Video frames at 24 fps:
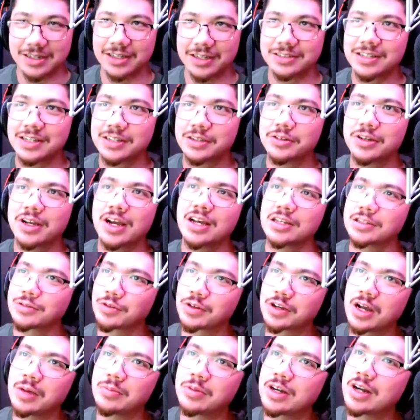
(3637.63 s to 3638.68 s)
you guys for
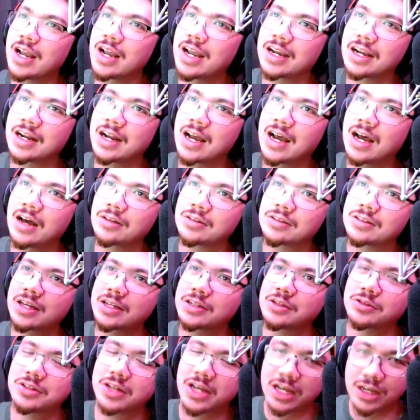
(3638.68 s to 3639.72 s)
coming and hanging out. Thank you,
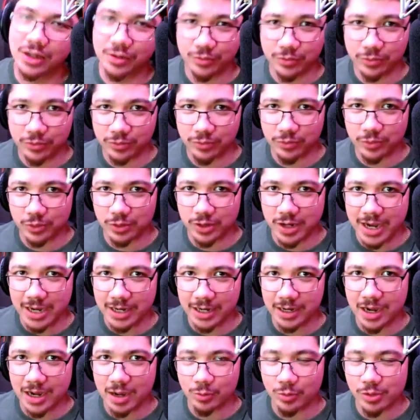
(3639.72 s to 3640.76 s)
Dave, for hanging
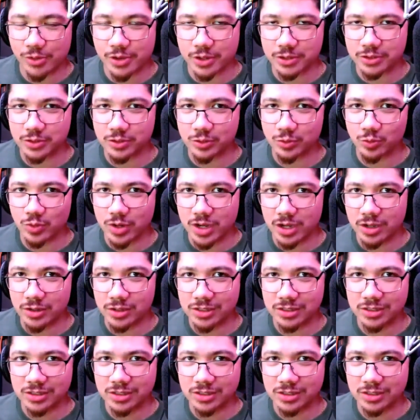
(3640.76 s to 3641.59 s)
out with us as well.